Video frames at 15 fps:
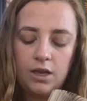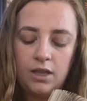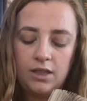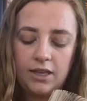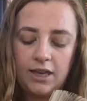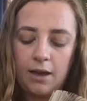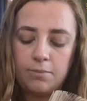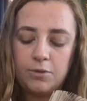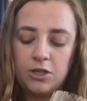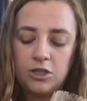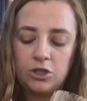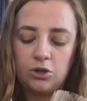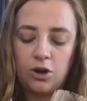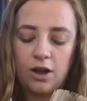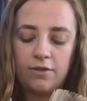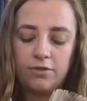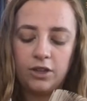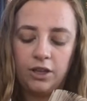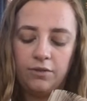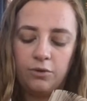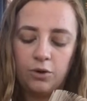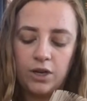The captain's
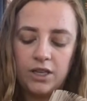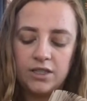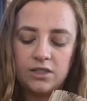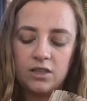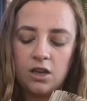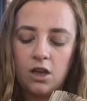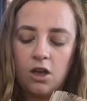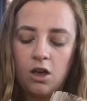gravelly voice.